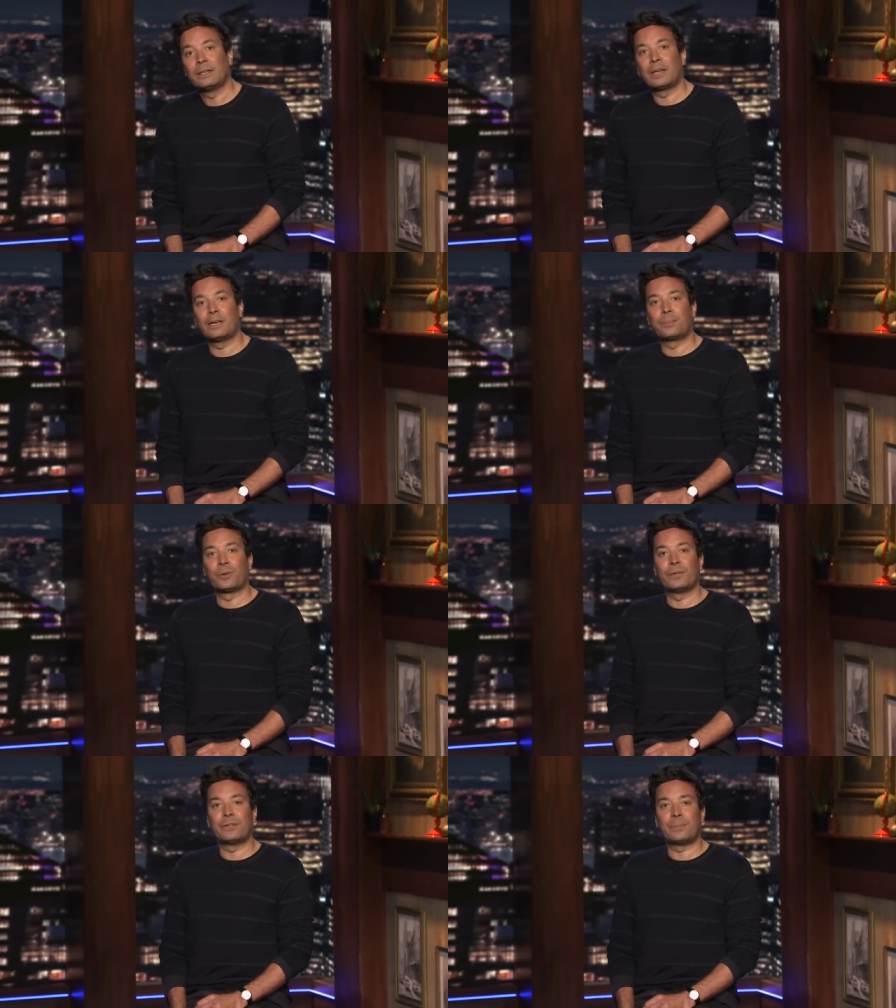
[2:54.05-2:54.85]
Then he
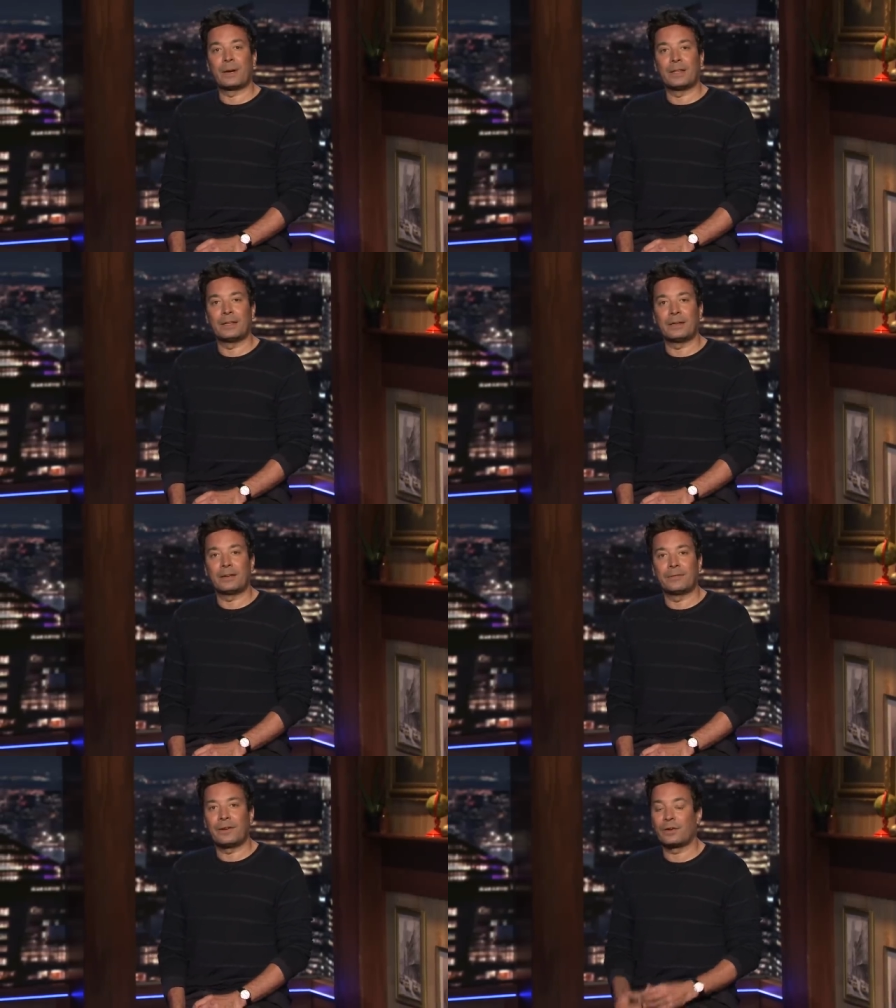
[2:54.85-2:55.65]
proved it by
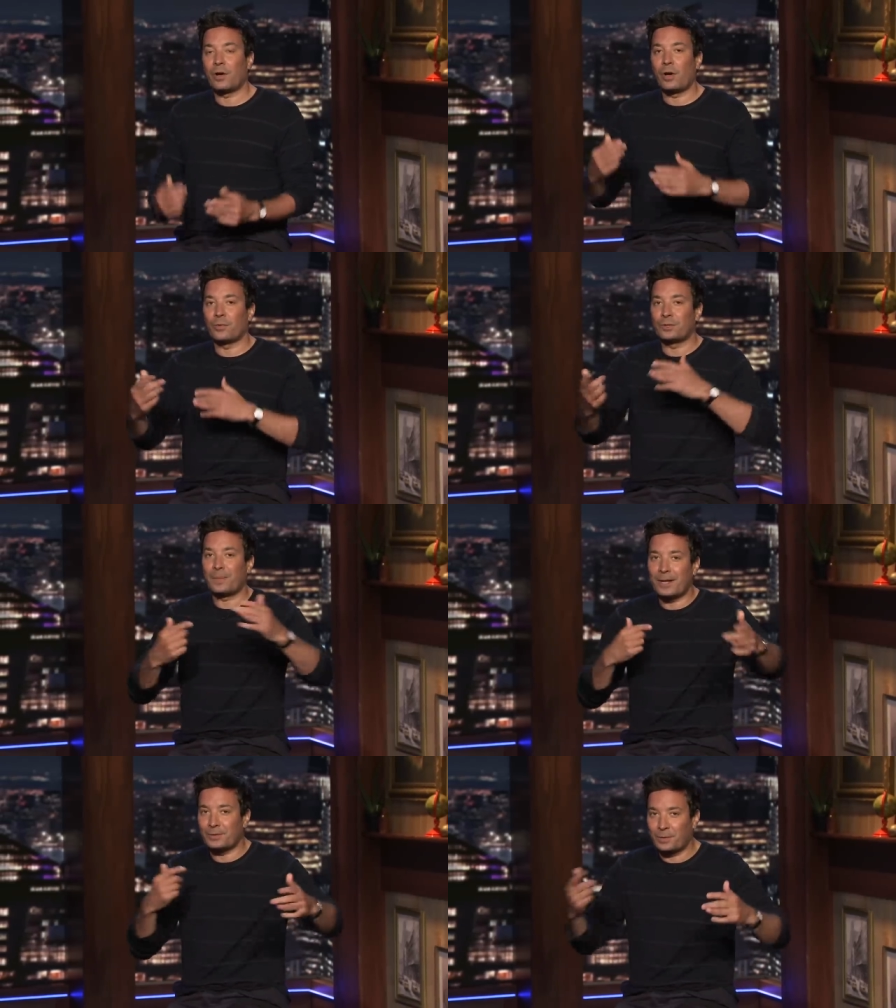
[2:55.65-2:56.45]
leading a fun call and
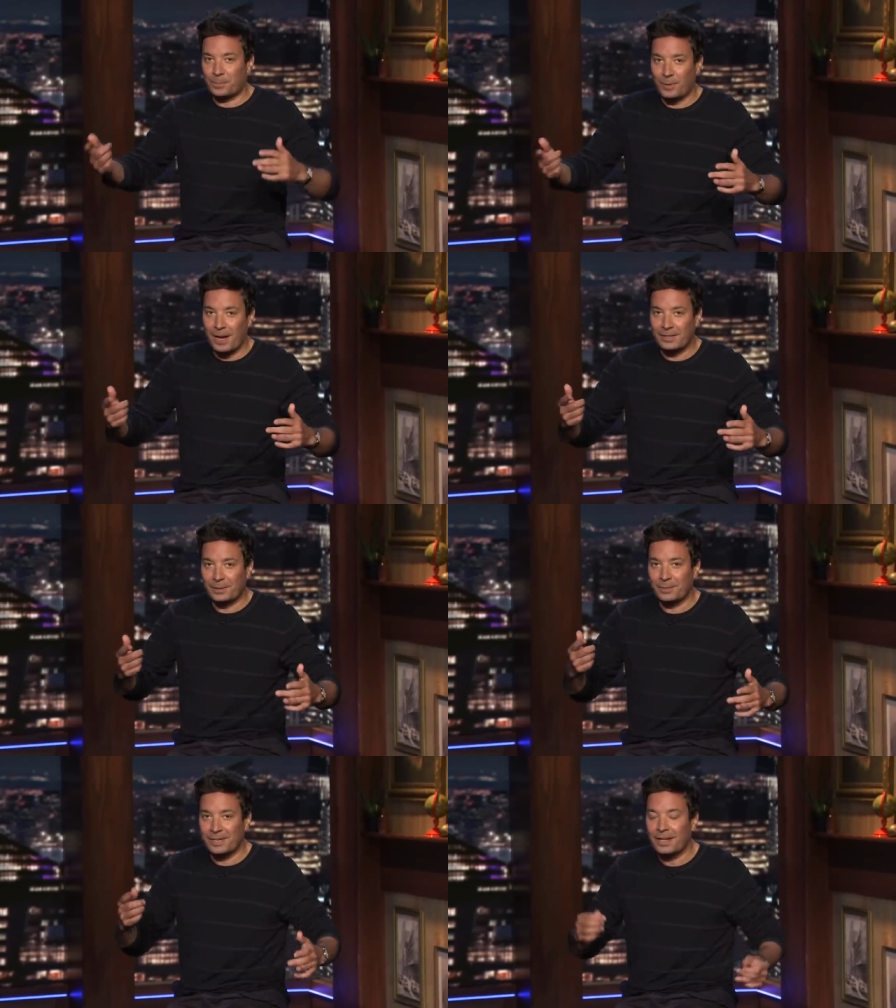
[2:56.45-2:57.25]
response with the press.
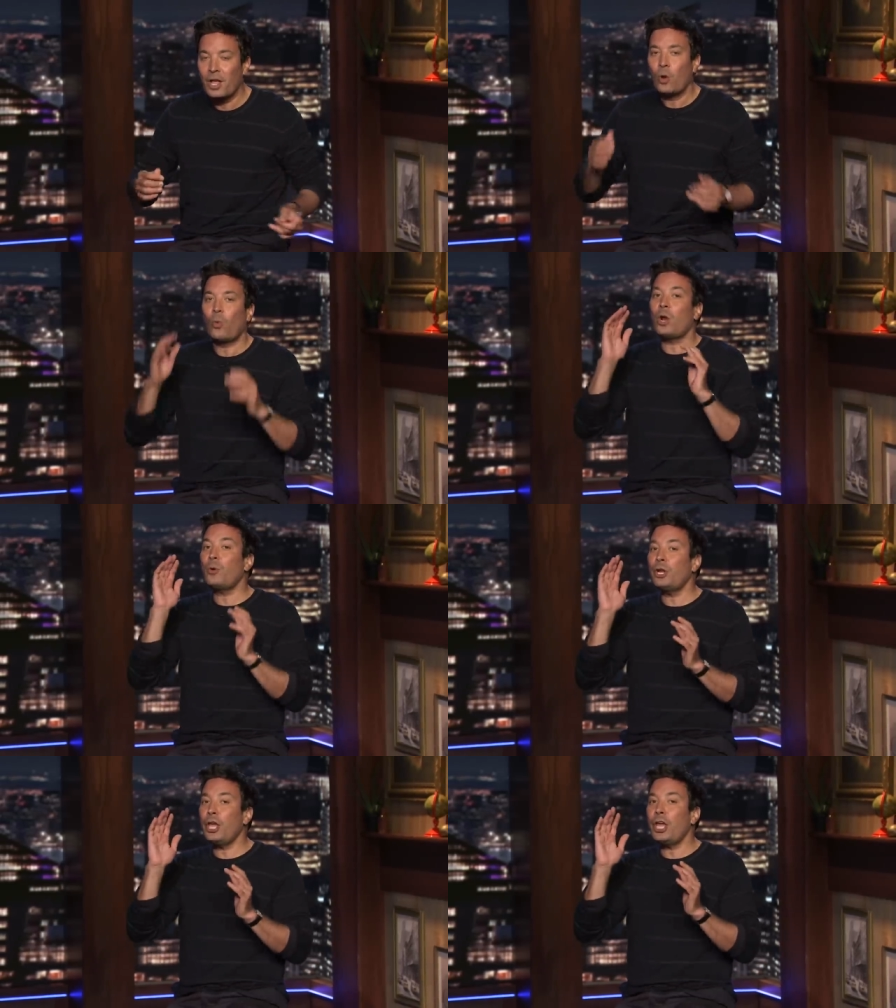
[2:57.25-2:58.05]
He was like, what do
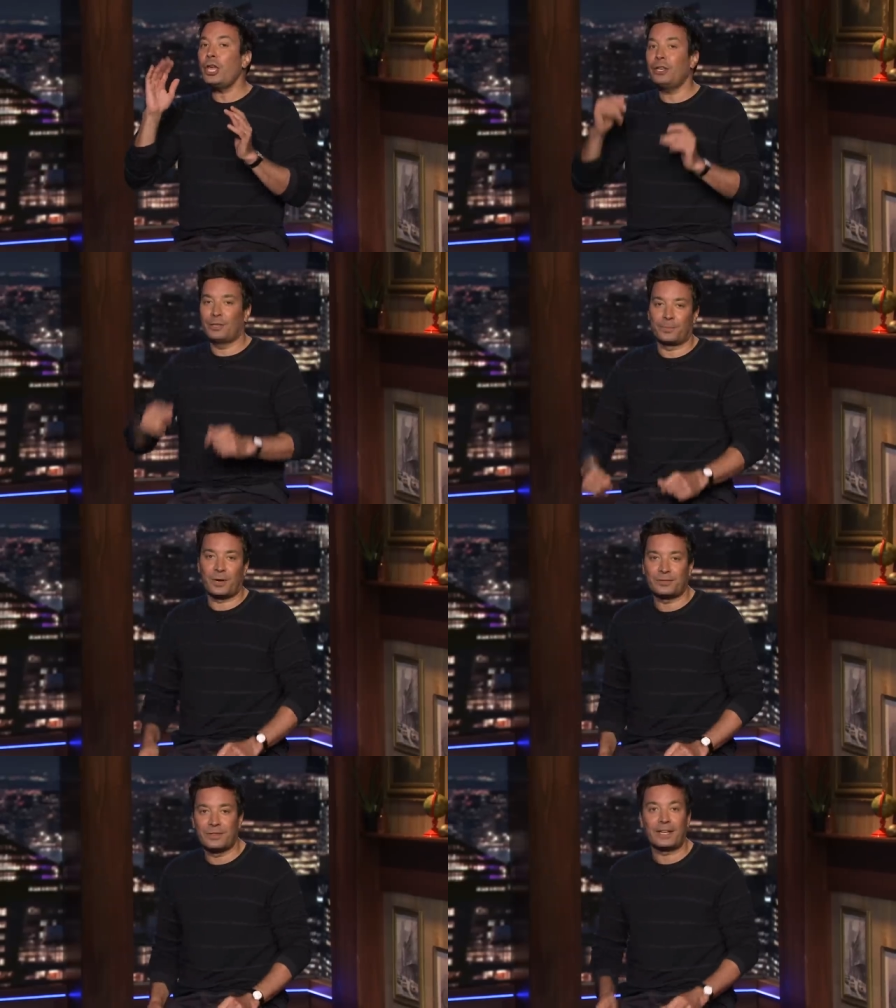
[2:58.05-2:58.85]
we need? The
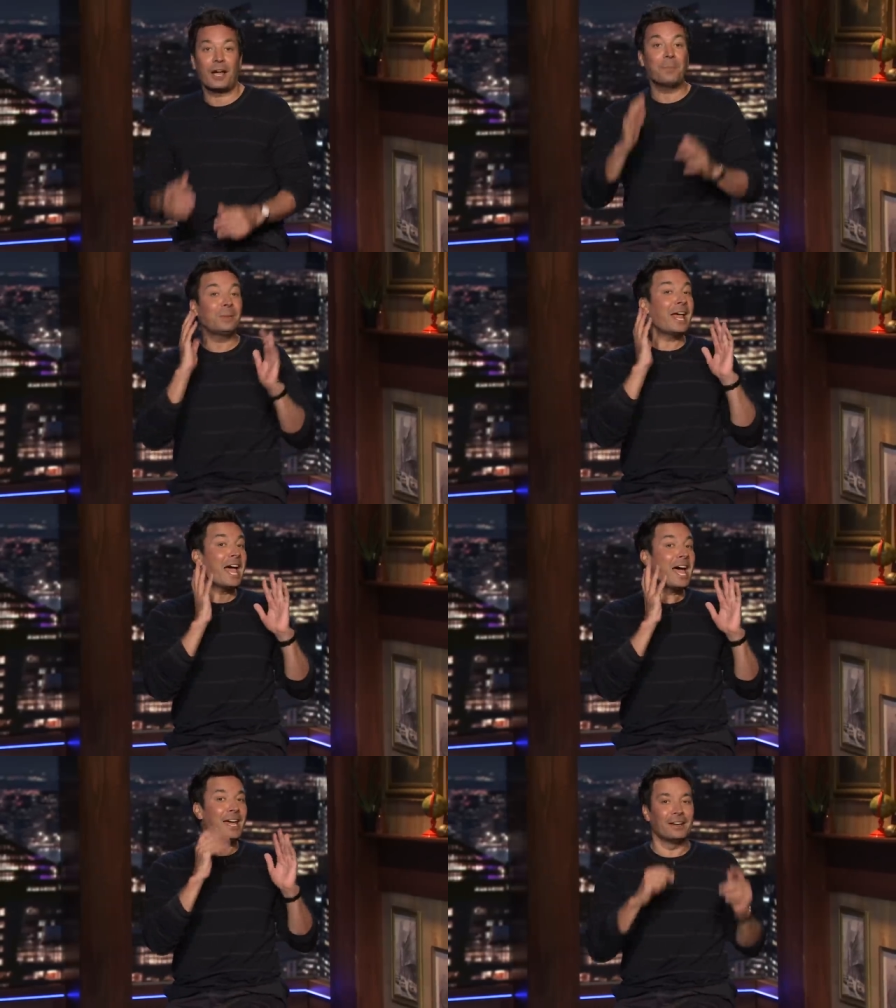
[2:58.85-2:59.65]
press was like, a
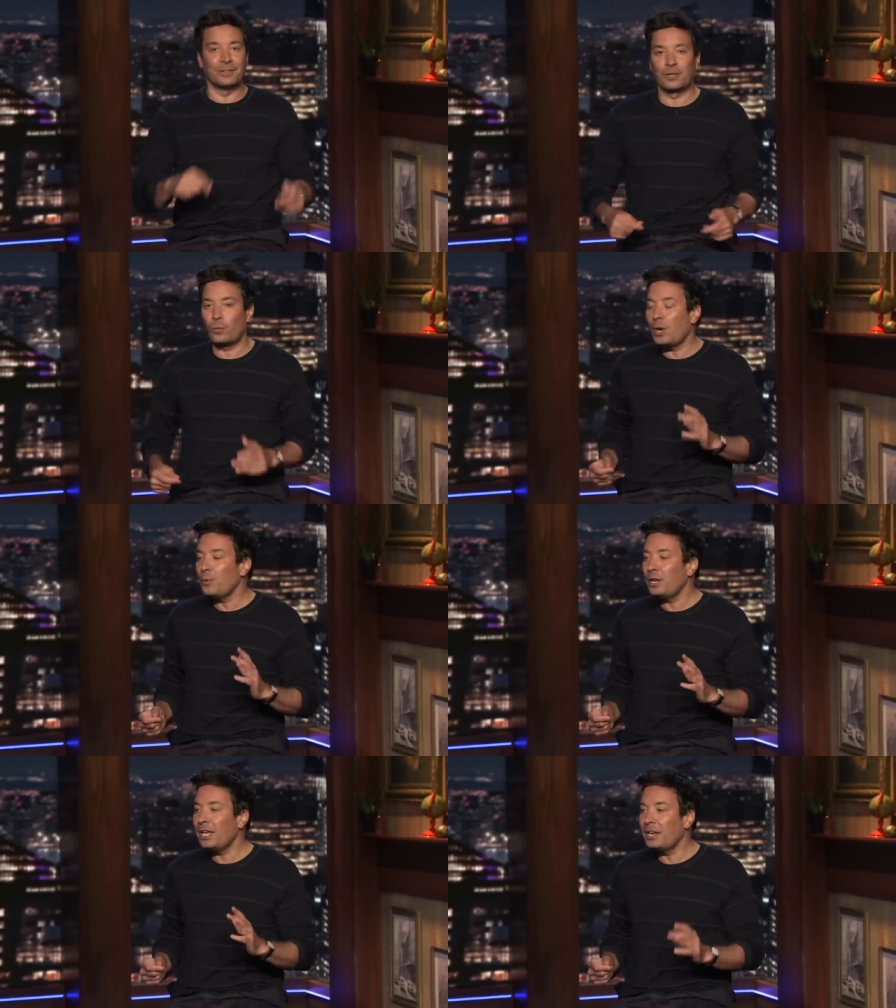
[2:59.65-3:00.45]
plan. He was like, when
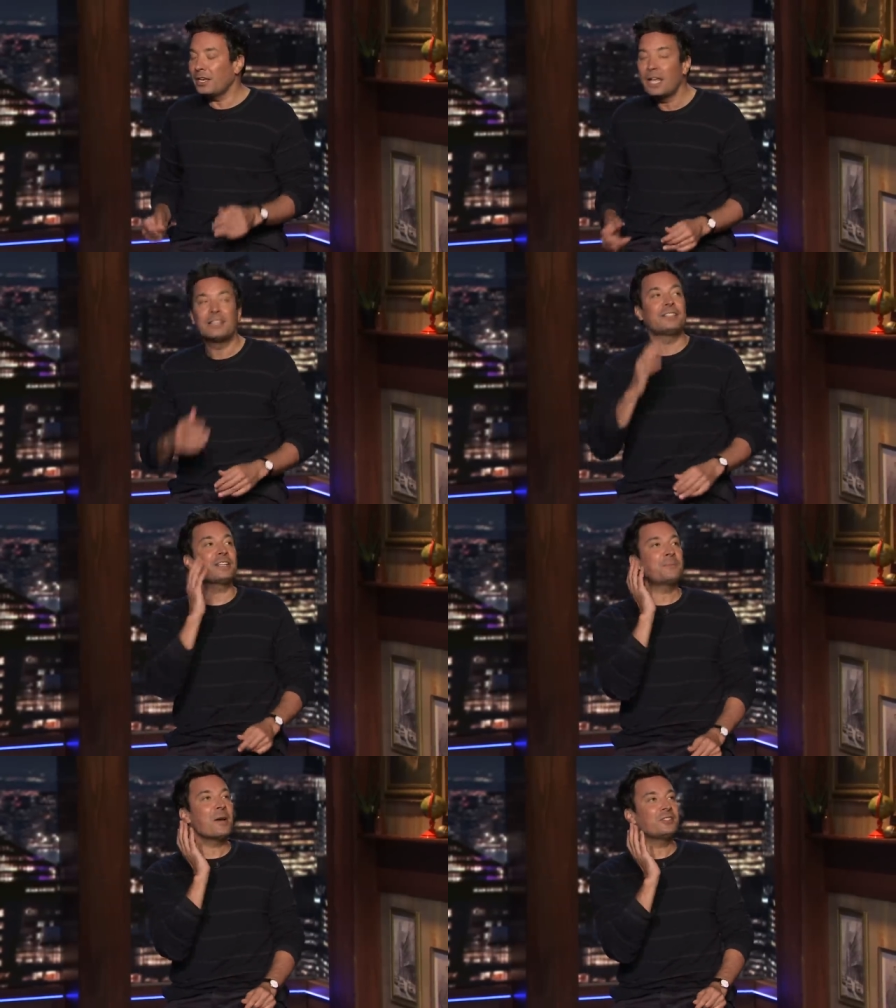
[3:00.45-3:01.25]
do we need it?
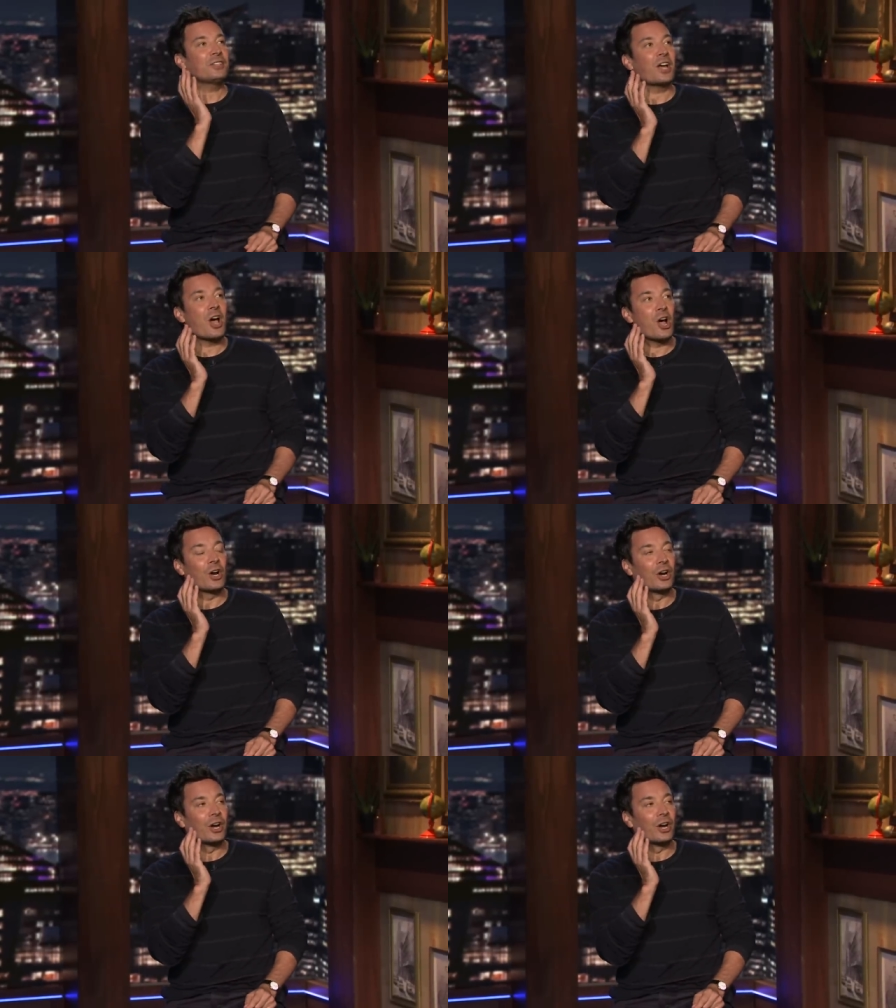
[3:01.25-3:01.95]
6 months ago.